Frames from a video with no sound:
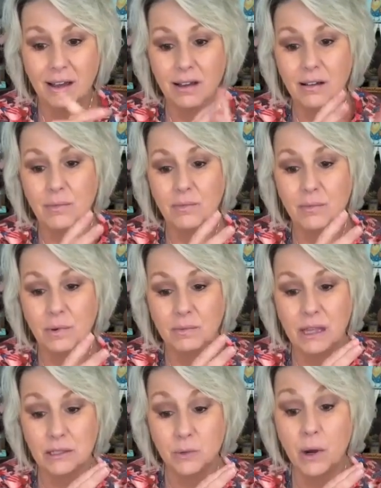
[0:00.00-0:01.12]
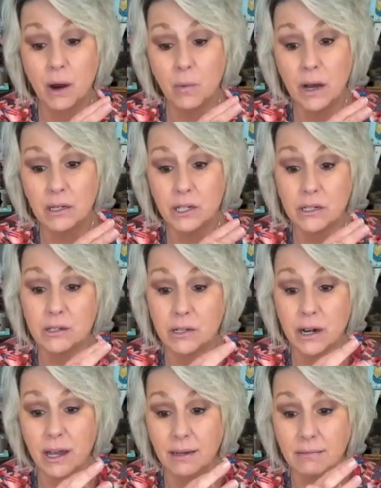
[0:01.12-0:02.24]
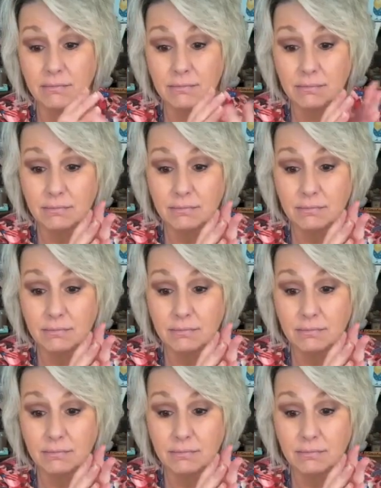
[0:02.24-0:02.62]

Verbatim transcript: Um, that's where I was yesterday.